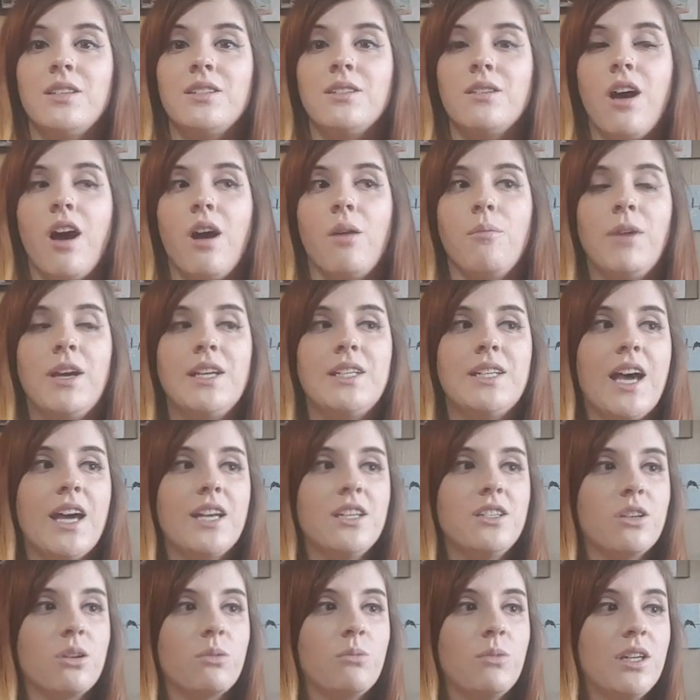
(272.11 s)
My dad
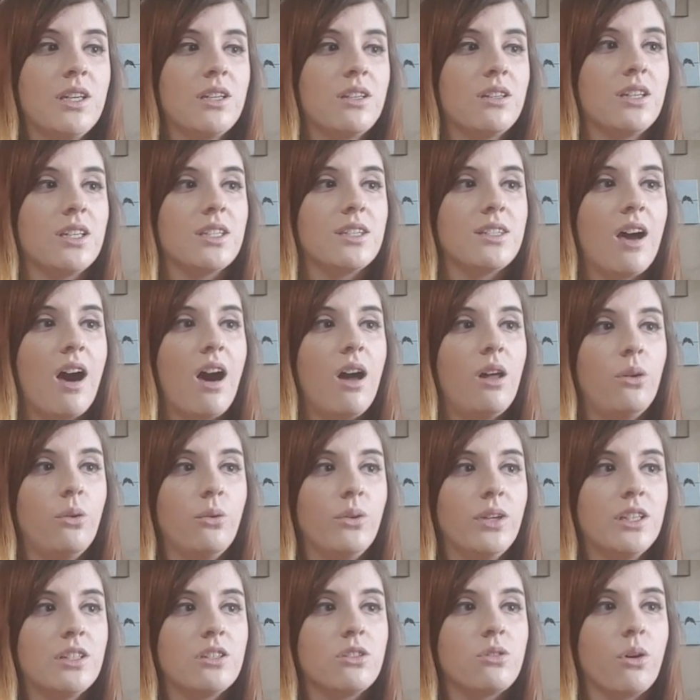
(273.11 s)
took me into this
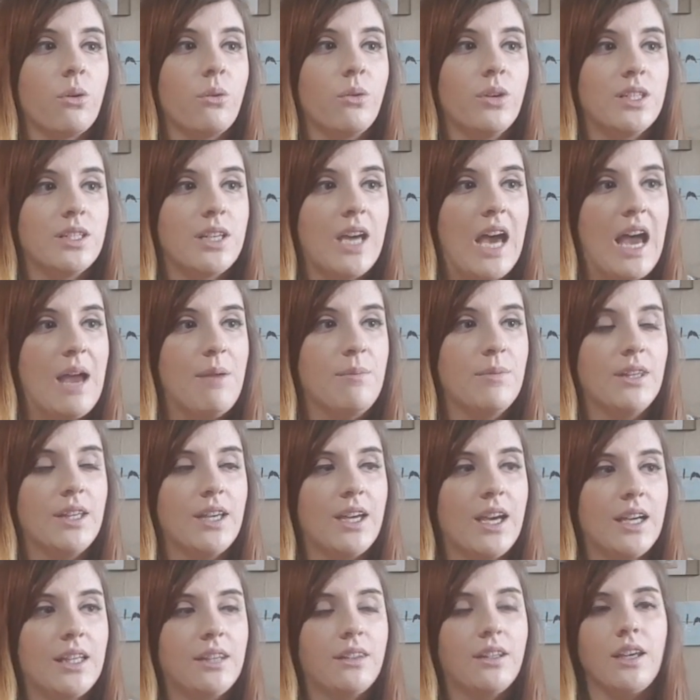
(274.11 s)
Halloween store one time, and they
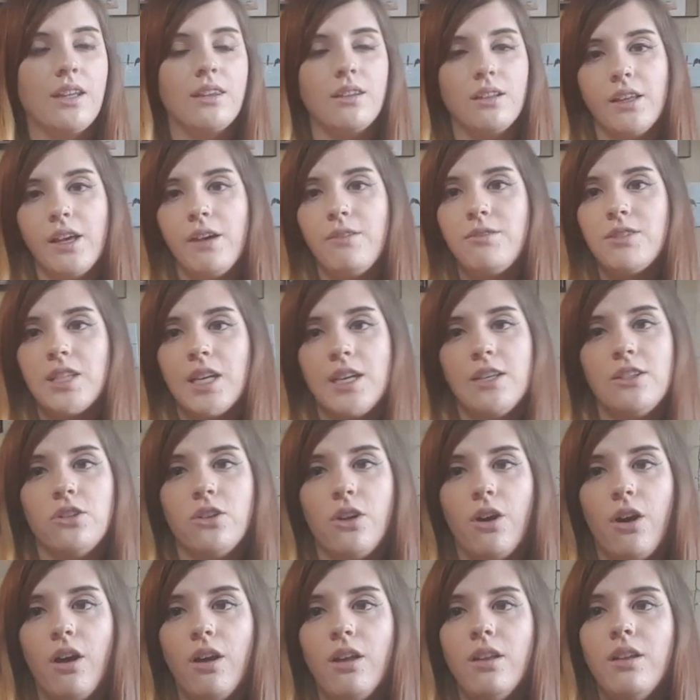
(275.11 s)
had the life-size
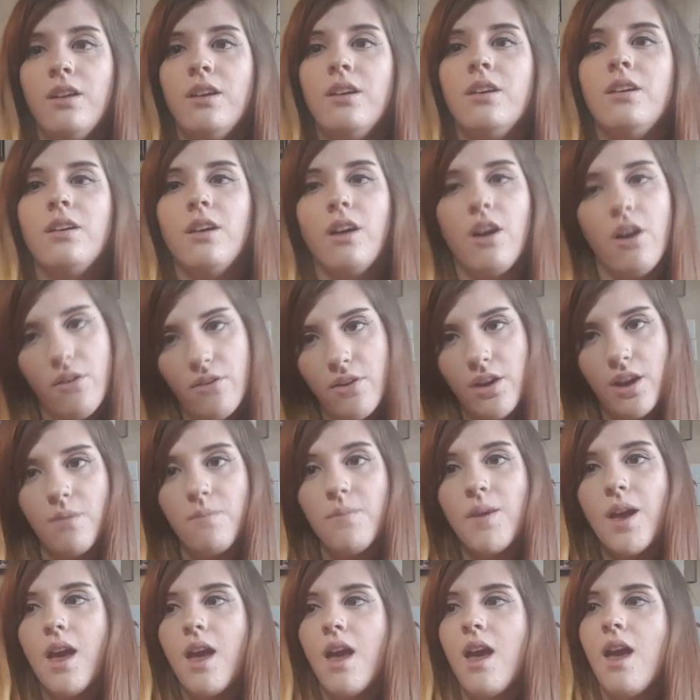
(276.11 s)
doll of
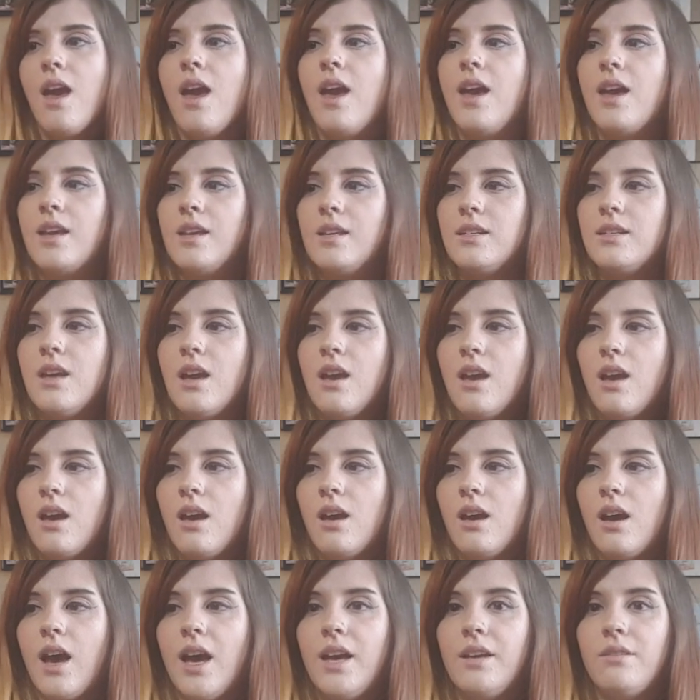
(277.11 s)
him, and
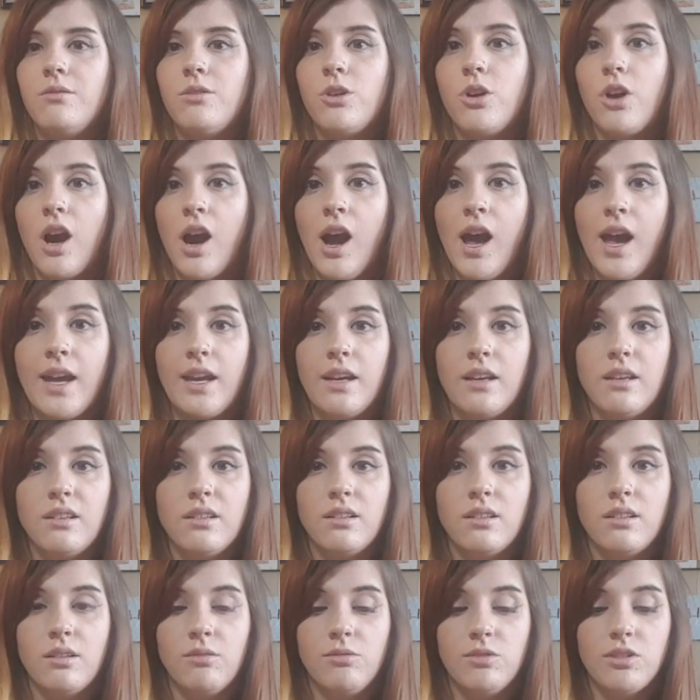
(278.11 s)
I cried.
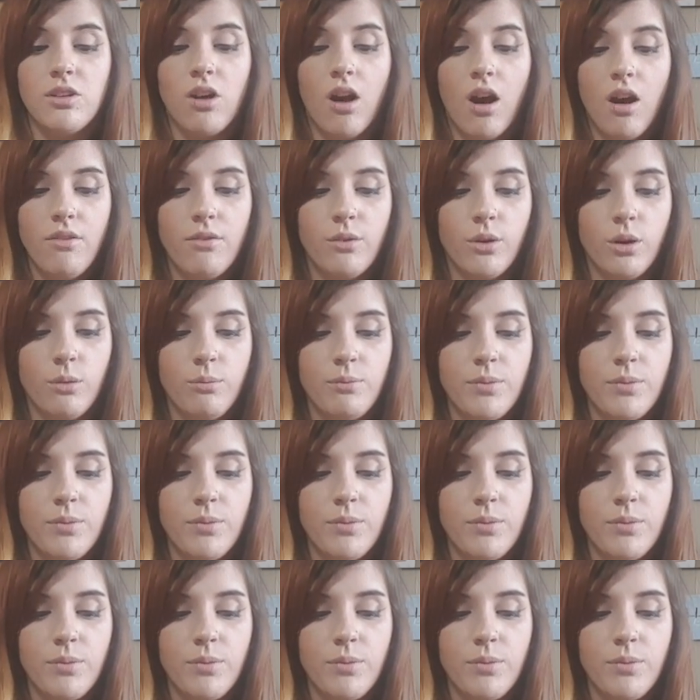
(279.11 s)
It was awful.